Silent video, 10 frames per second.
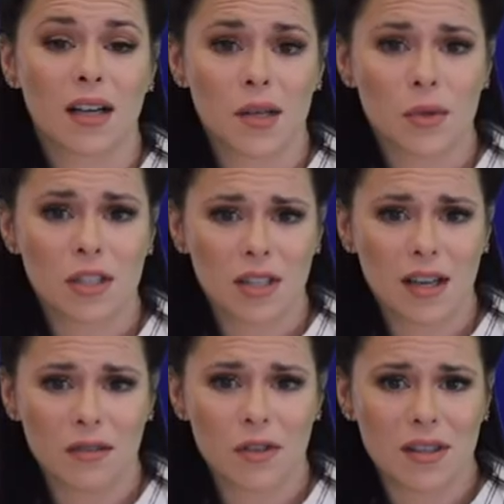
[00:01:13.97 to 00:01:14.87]
I wish
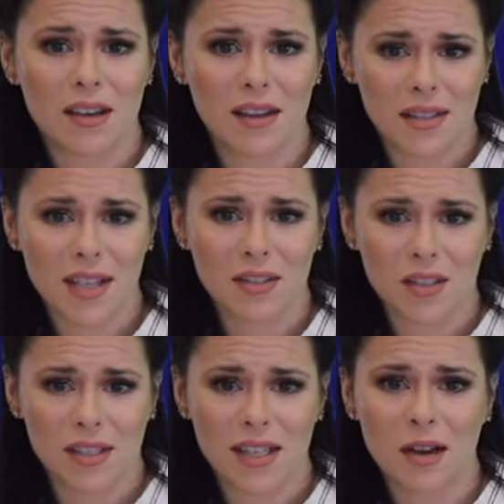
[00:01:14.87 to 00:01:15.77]
that everything I said
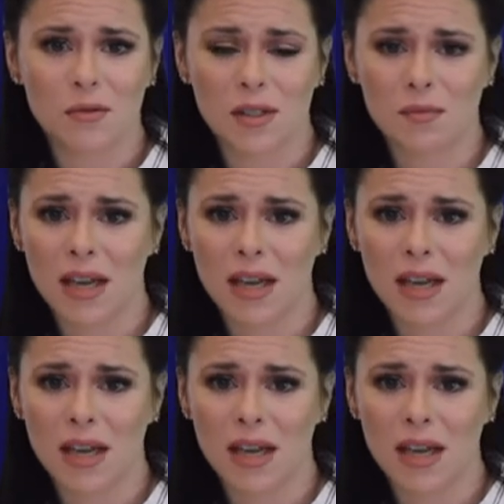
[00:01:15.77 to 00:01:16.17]
just now was